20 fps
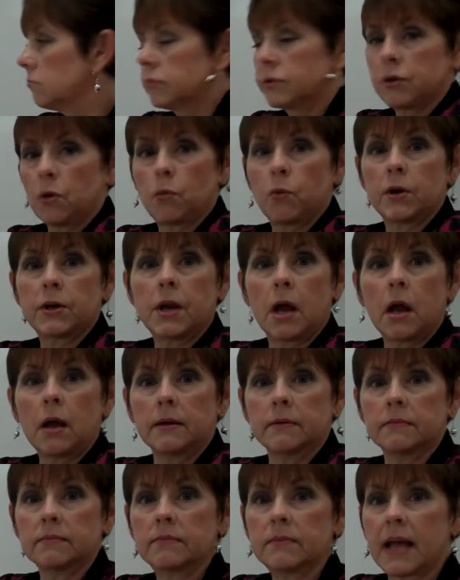So we're
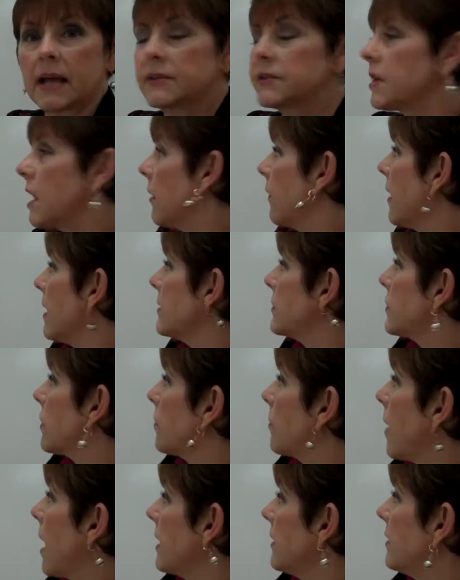done. That's our
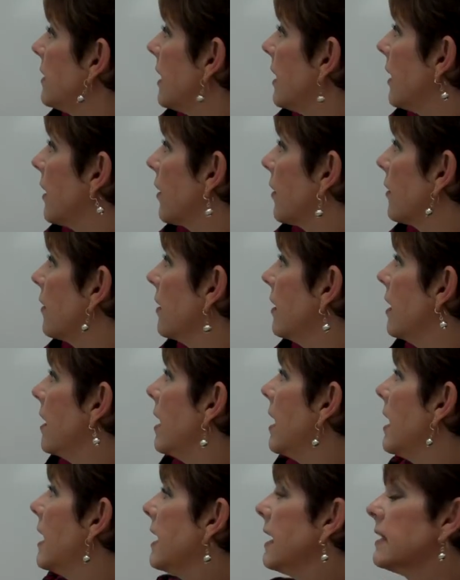answer right there,
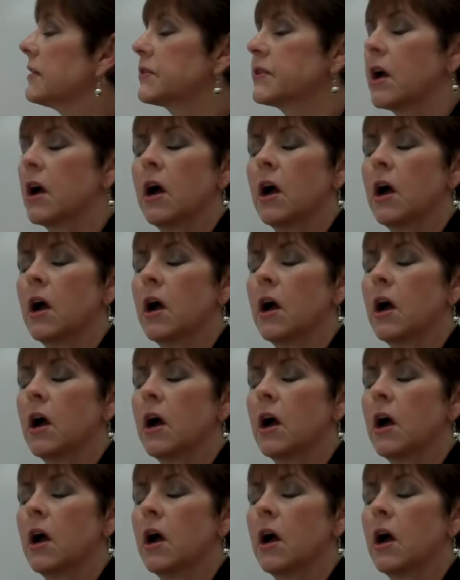is